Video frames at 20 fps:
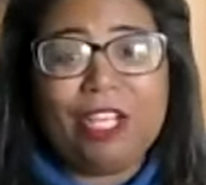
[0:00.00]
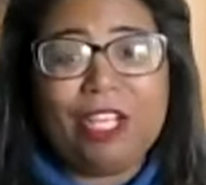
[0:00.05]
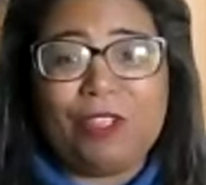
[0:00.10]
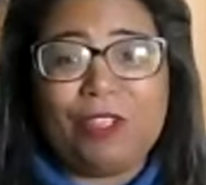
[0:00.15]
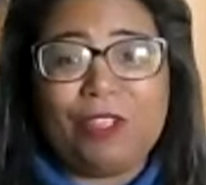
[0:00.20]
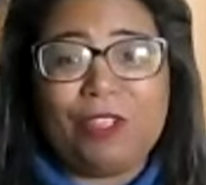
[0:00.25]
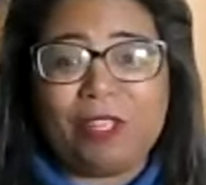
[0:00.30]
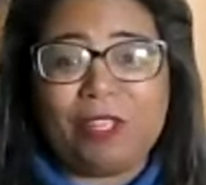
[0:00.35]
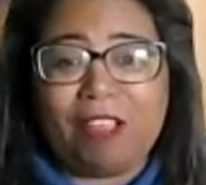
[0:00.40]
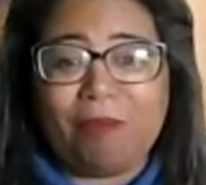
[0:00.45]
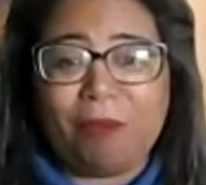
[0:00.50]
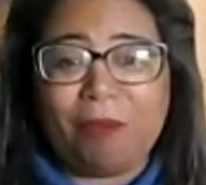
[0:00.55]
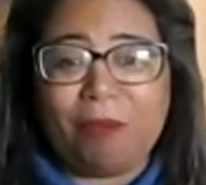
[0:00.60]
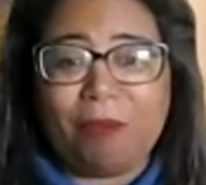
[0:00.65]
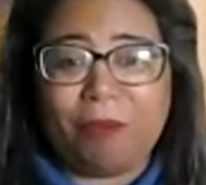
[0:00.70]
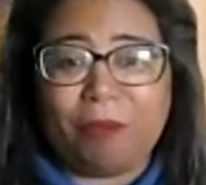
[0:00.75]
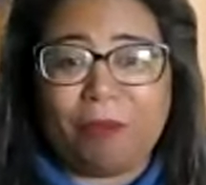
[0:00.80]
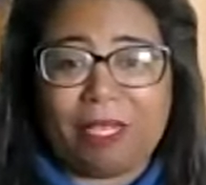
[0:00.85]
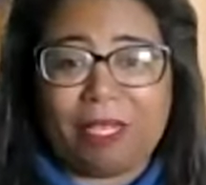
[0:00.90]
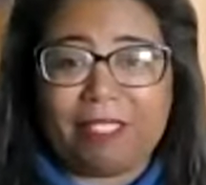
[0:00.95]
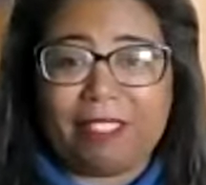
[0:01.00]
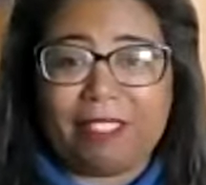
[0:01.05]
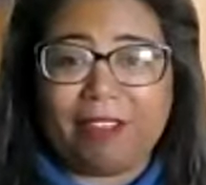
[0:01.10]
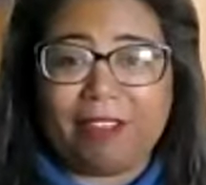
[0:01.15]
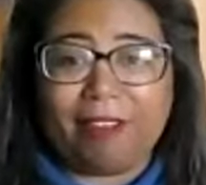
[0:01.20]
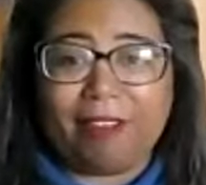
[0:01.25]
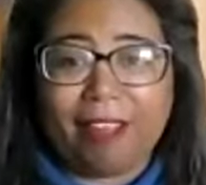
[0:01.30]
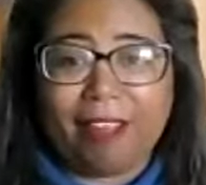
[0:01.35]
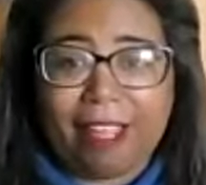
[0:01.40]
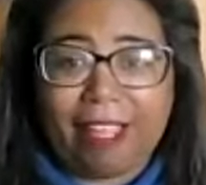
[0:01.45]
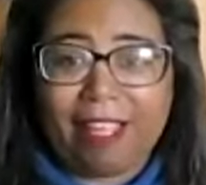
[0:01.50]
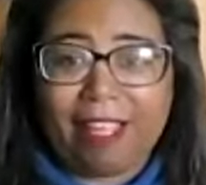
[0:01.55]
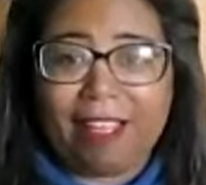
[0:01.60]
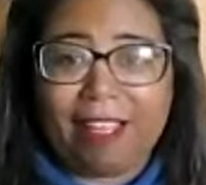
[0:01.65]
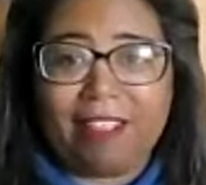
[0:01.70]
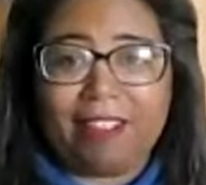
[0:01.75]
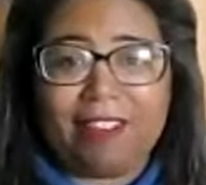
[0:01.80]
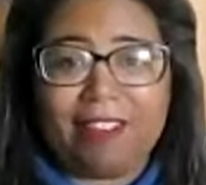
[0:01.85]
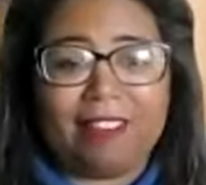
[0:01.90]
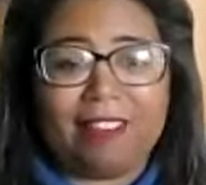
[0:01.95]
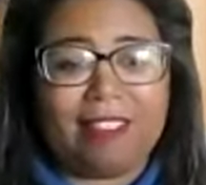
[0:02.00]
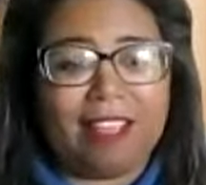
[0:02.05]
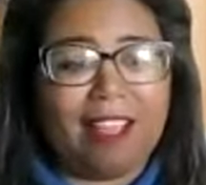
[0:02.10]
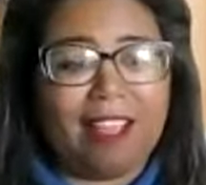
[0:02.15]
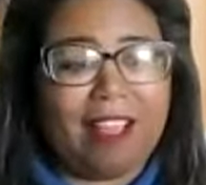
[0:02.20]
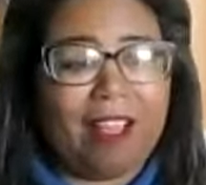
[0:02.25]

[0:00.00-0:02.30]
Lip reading: You can have people raise their hand.